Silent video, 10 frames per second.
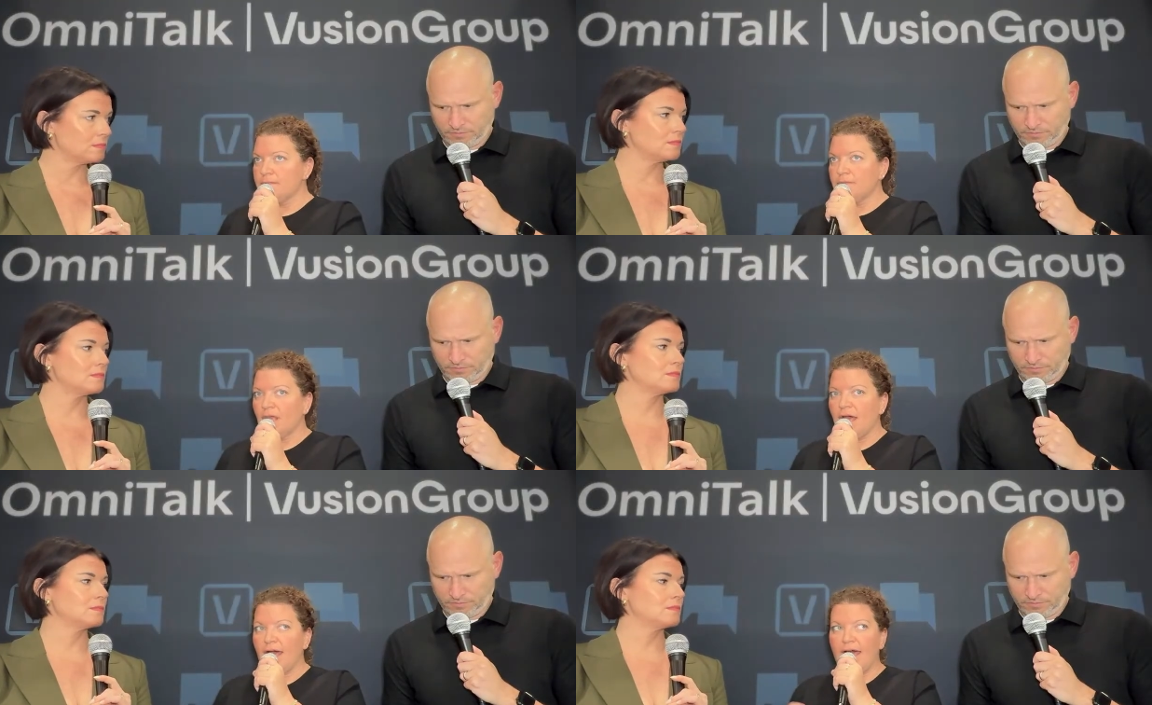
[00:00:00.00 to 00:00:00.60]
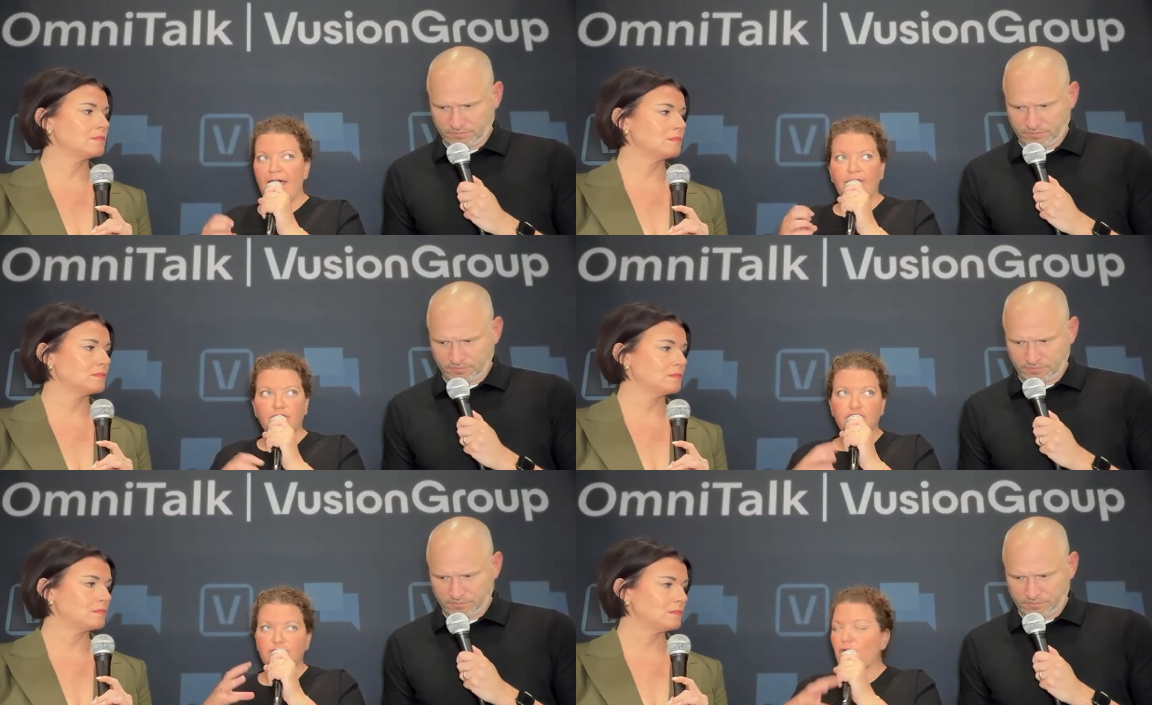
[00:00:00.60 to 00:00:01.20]
Speaker 1: uh, and they're
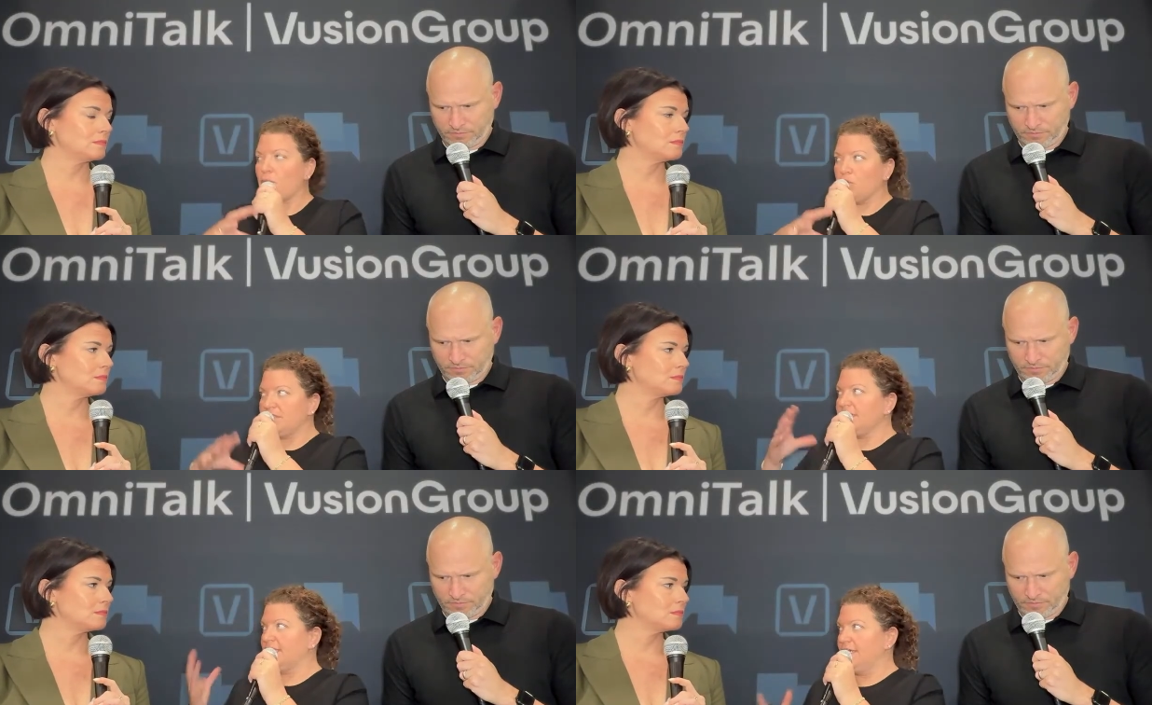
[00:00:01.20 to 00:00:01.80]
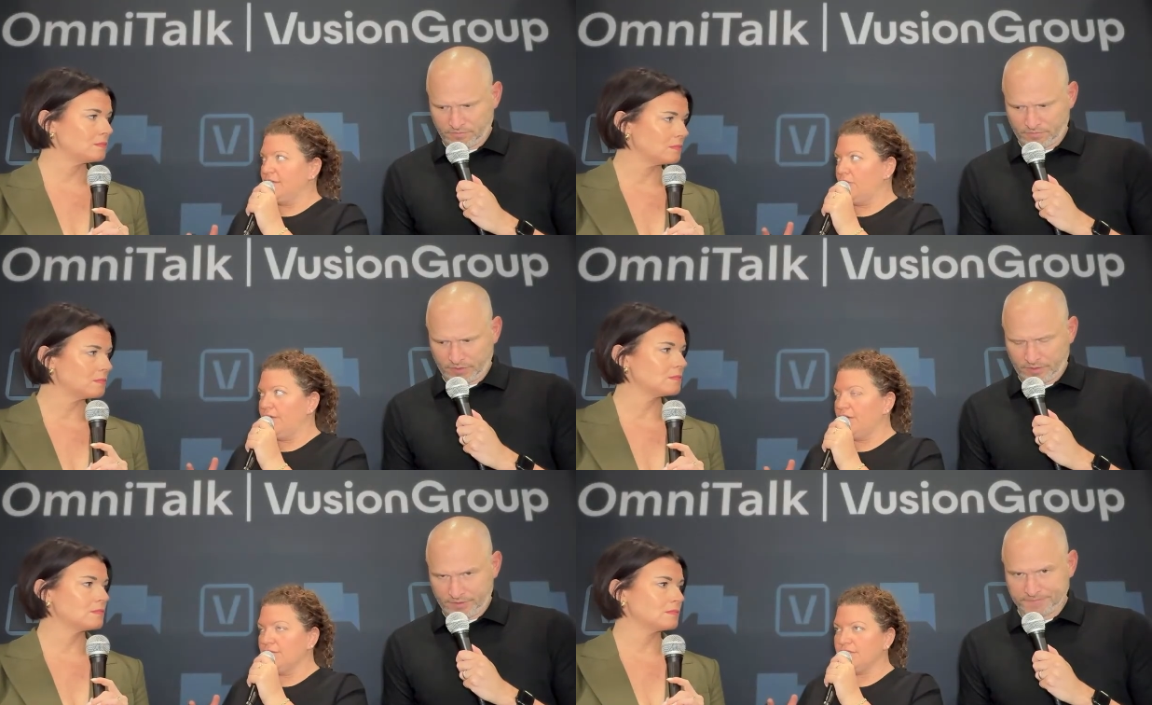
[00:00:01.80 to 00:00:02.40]
just far more sticky in your
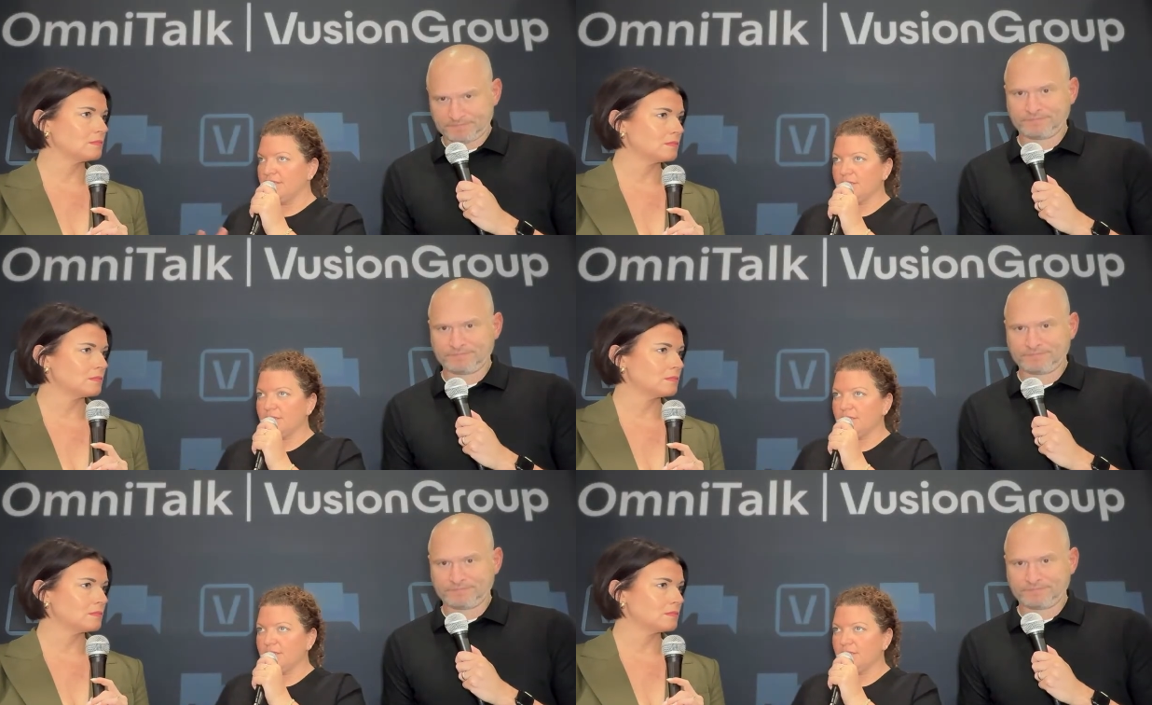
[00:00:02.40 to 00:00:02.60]
ecosystem.